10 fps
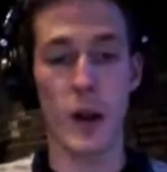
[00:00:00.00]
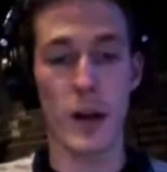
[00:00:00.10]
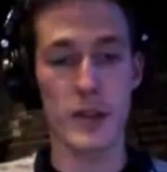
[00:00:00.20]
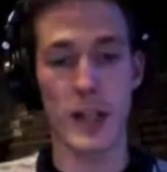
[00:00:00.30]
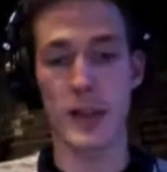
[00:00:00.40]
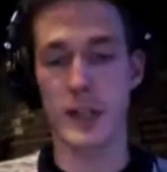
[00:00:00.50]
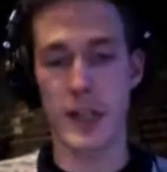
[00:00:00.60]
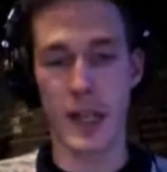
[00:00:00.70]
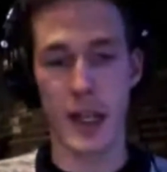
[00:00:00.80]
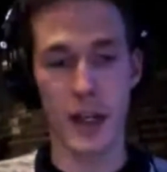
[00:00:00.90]
She had to use a
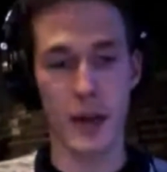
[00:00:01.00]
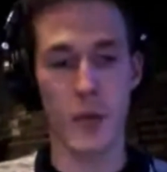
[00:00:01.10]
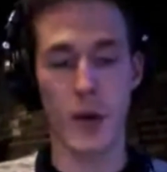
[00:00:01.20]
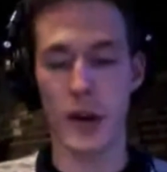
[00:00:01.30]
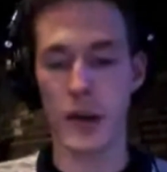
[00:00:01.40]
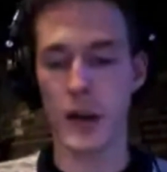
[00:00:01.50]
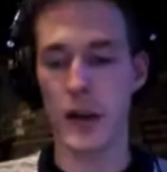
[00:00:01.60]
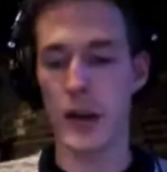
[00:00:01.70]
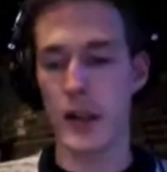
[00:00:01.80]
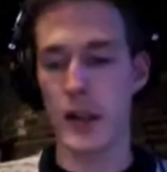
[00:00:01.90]
cane, a walker.
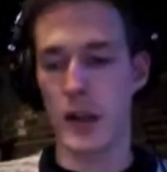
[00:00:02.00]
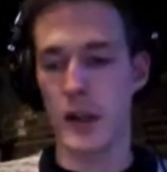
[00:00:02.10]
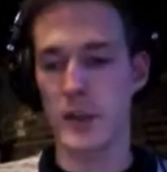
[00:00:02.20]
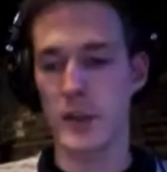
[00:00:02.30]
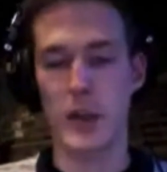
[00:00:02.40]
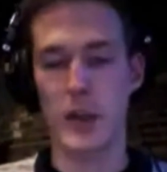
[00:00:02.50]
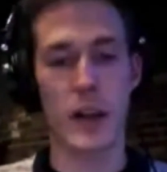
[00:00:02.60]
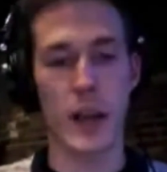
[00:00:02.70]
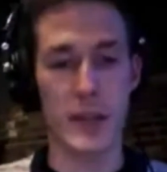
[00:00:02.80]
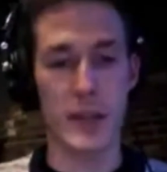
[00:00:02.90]
She was on
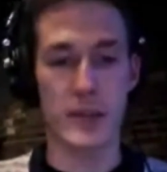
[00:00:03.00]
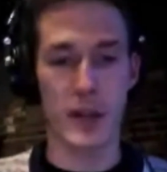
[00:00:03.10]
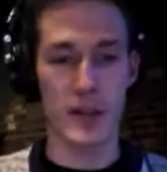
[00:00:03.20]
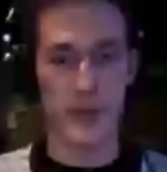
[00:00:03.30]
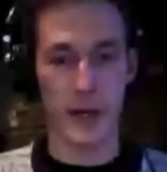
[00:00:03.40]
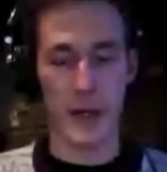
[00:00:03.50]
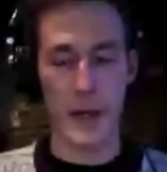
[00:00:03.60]
MS drugs, right?